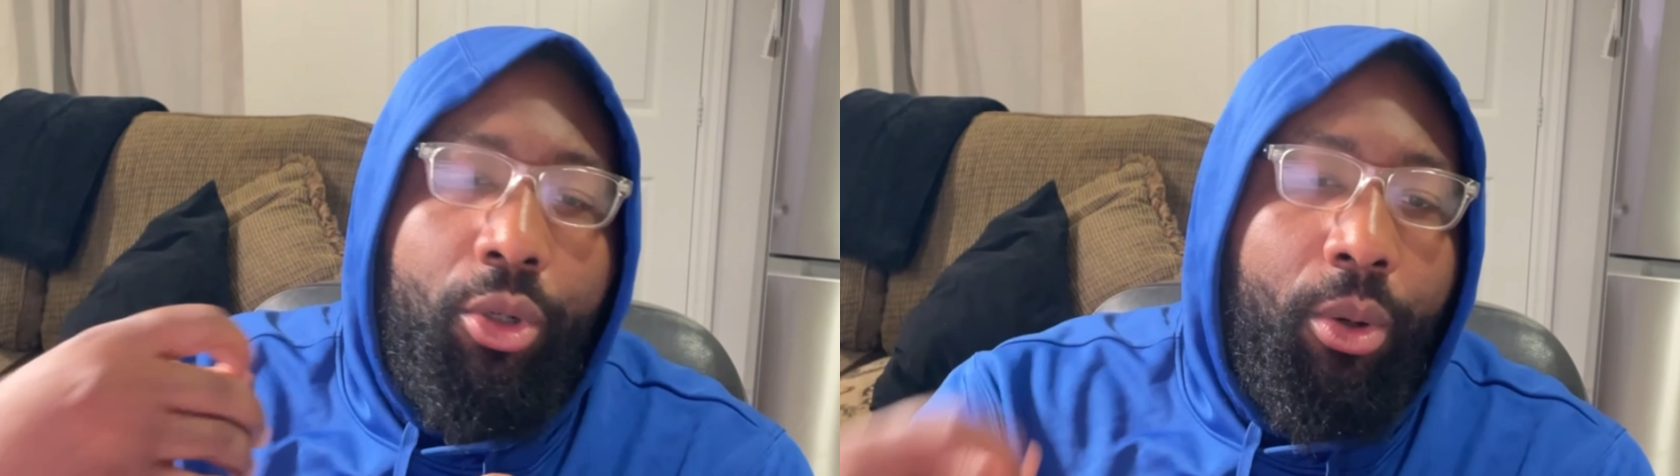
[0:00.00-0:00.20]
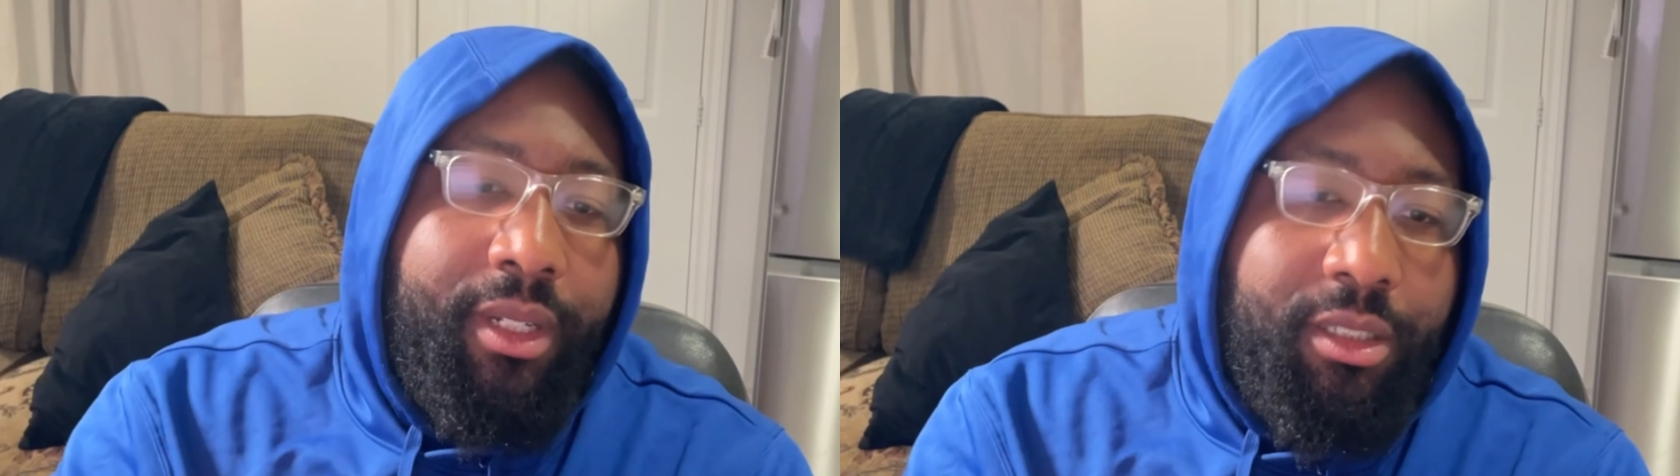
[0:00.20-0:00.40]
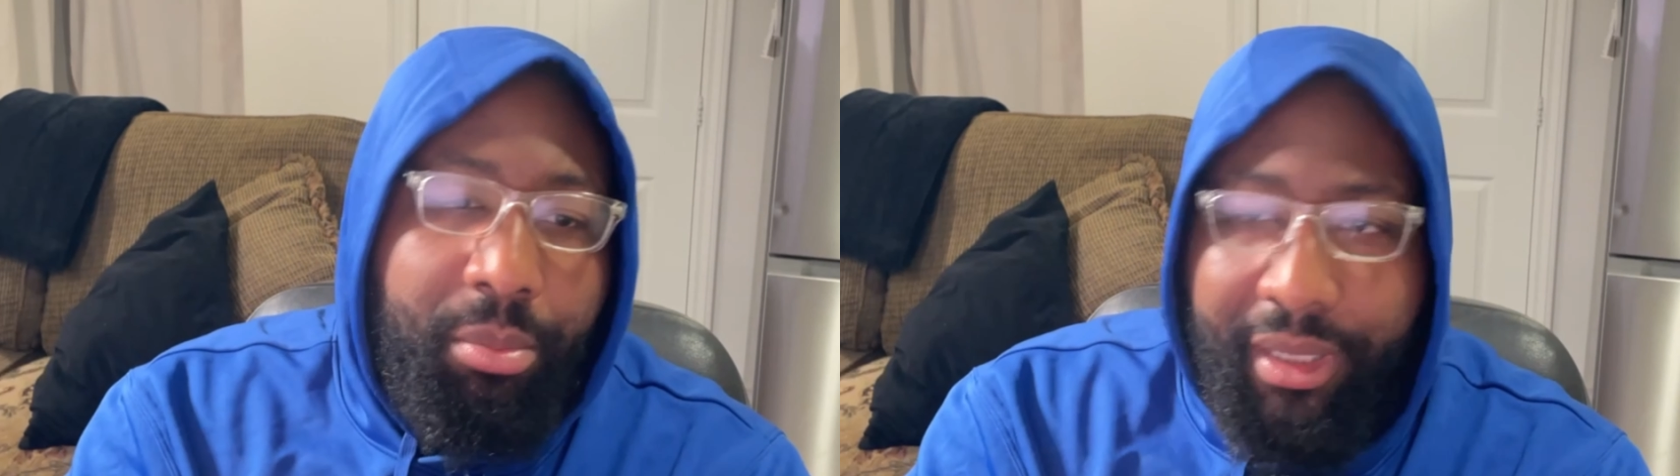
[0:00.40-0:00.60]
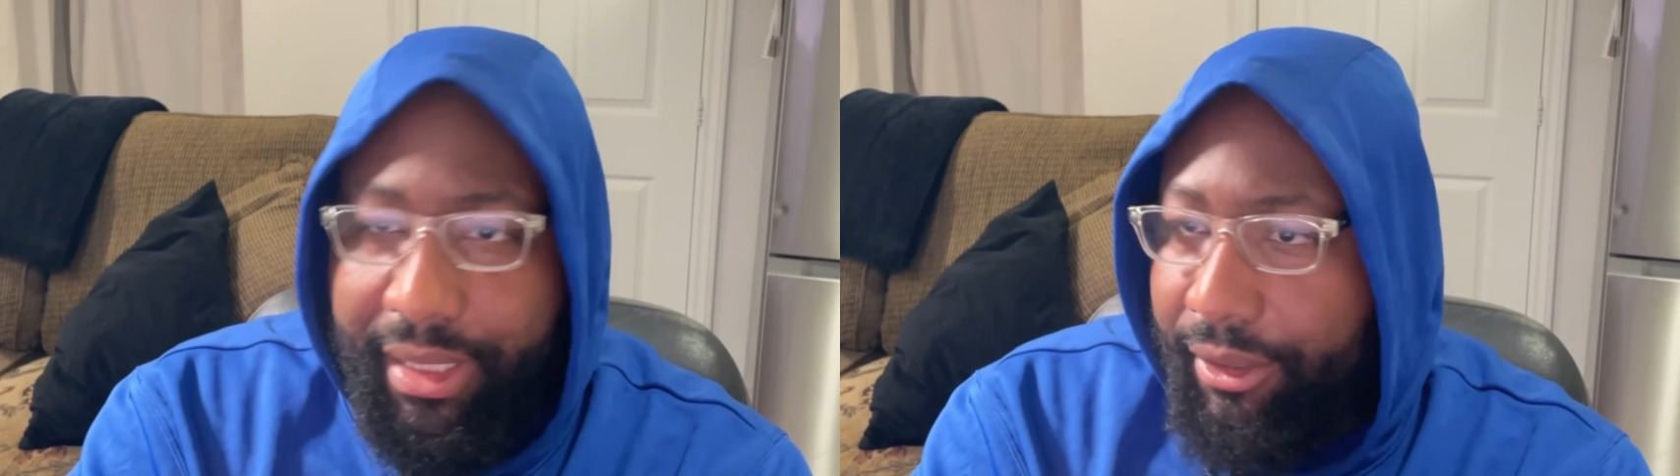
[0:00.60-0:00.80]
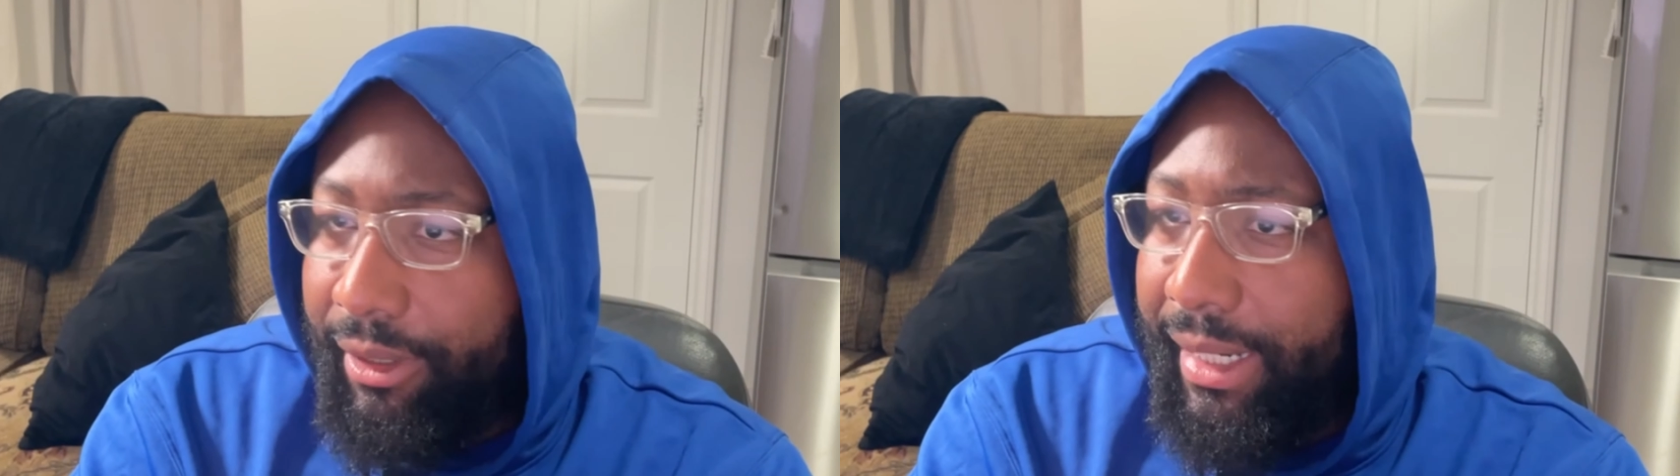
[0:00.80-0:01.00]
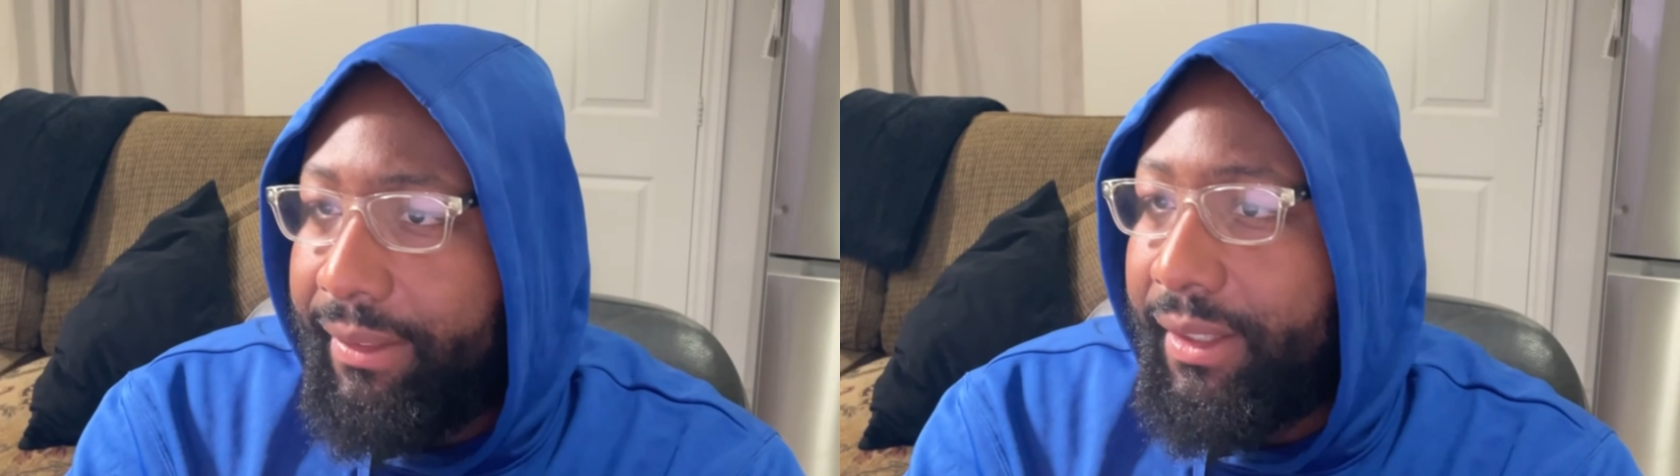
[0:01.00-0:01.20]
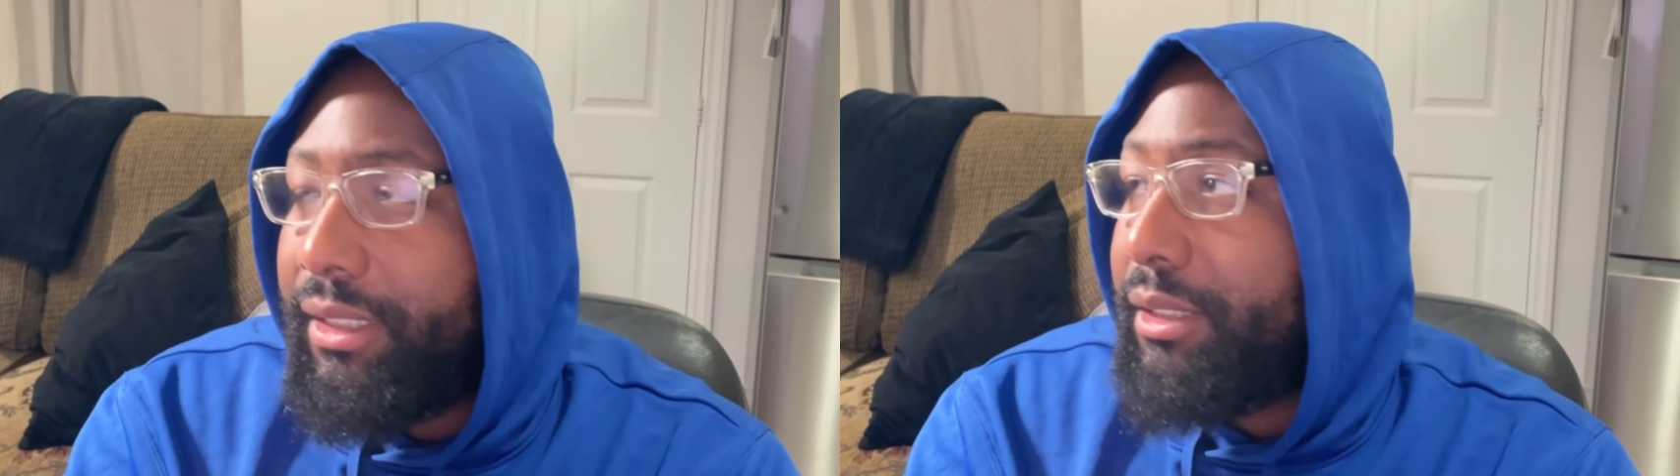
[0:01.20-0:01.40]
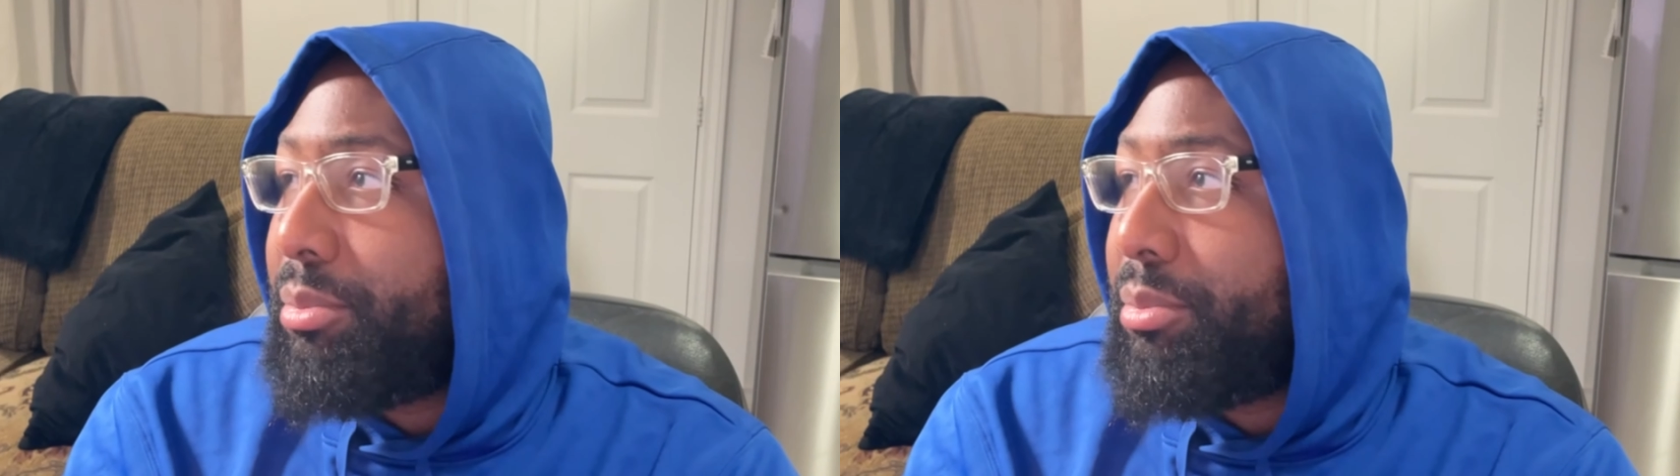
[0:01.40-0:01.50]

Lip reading: coins bleed, right? This is